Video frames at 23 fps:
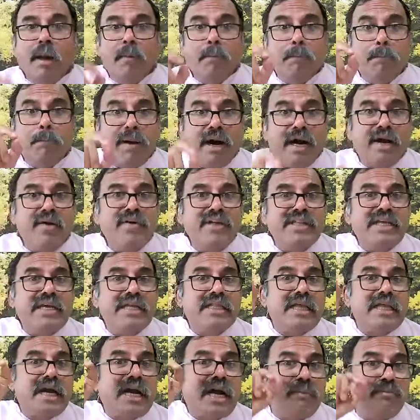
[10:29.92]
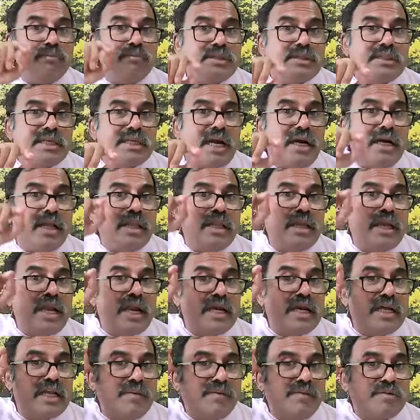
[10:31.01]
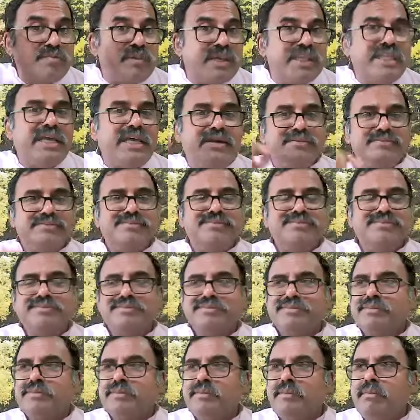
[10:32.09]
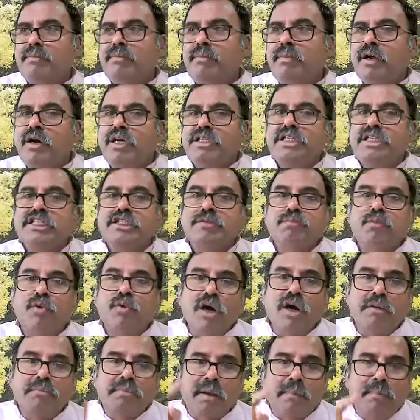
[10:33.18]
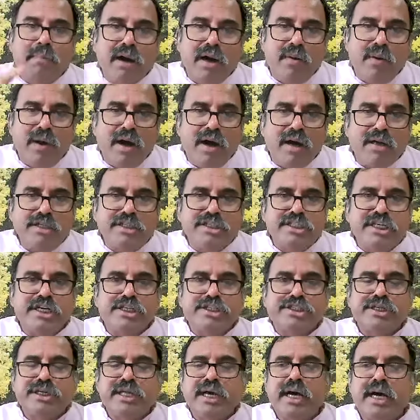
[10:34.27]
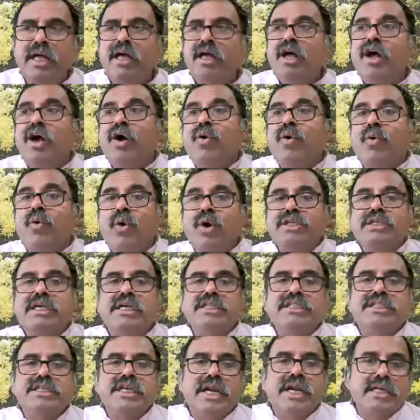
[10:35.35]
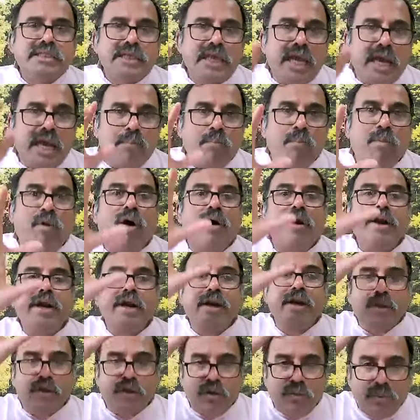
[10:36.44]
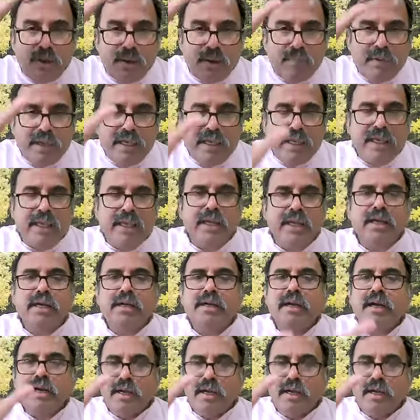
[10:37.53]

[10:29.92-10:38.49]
Bhagavad Gita comes under the category of Smriti because it's spoken by Bhagavan Sri Krishna, who is considered as an embodied human being.